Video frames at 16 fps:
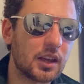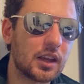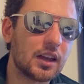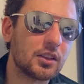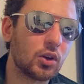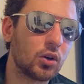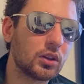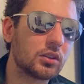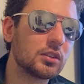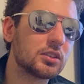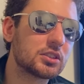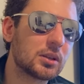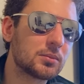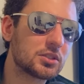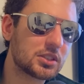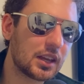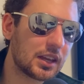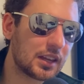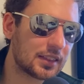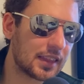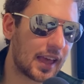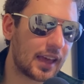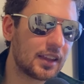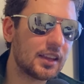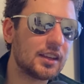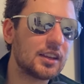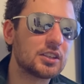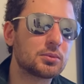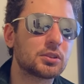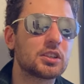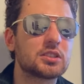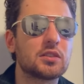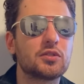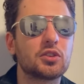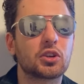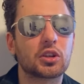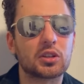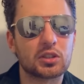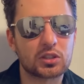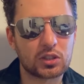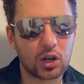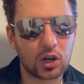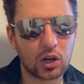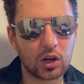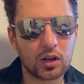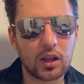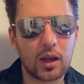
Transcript: And the only reason I'm saying that is because if you're concerned